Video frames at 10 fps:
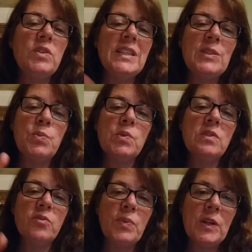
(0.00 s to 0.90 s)

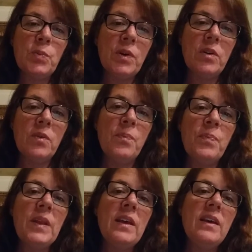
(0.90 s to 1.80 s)
teaspoons of peanut butter,
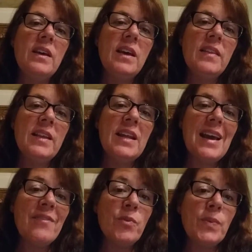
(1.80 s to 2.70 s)
and then
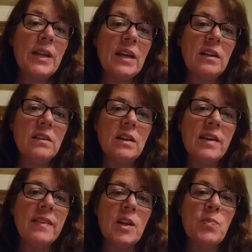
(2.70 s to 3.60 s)
half a banana.
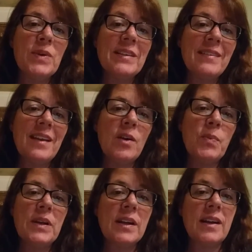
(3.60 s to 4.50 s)
And then I mix that
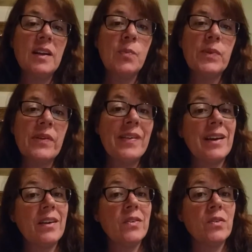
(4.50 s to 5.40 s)
up, and it kind of comes out
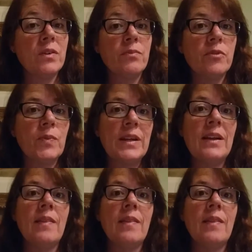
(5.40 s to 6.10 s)
like ice cream for me, and